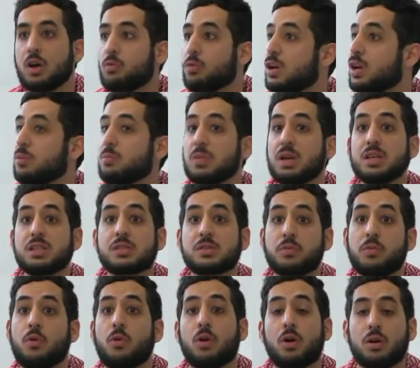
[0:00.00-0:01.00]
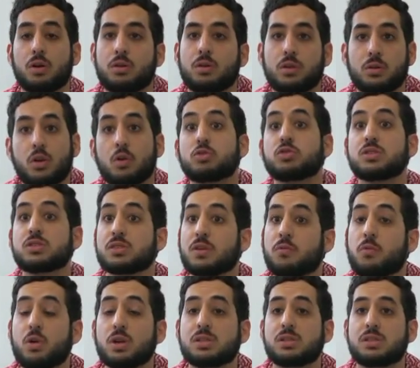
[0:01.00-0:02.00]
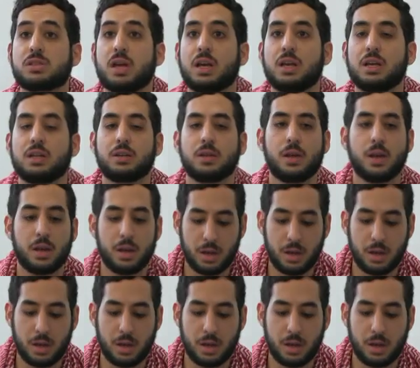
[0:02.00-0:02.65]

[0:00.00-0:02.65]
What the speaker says: what it means for notions of one state.